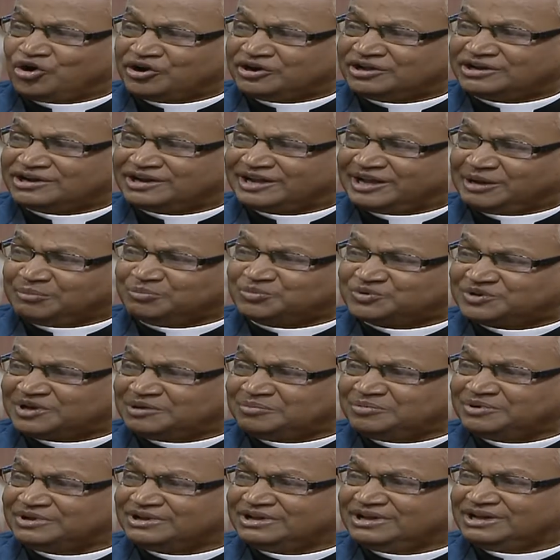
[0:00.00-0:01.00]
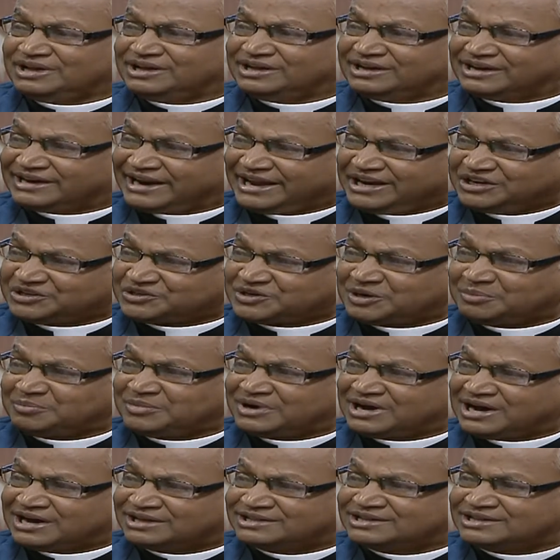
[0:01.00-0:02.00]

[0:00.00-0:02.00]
God himself raised up